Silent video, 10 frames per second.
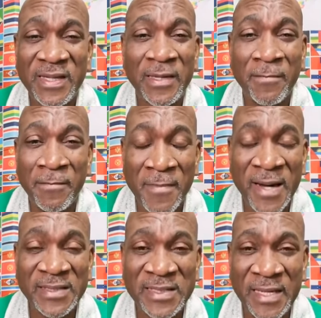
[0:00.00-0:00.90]
in the
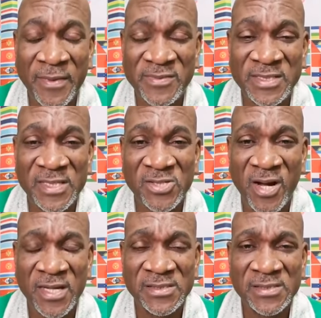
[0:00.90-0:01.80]
mighty name of Jesus
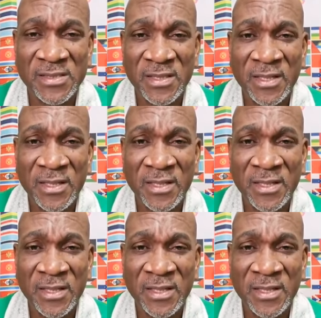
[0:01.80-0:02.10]
Christ.